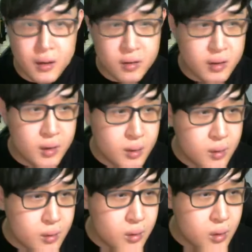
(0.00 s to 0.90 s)
sheet
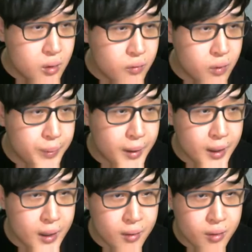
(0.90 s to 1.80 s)
for
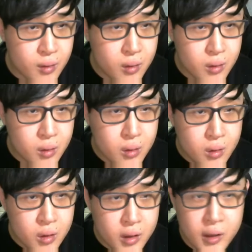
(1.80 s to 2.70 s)
Pakas,
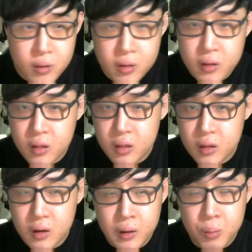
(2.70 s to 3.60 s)
kills is
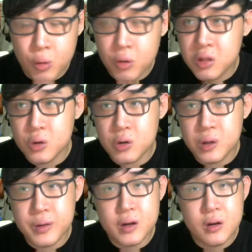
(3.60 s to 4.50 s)
the most
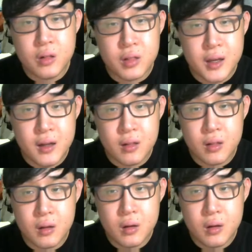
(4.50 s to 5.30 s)
notable stats.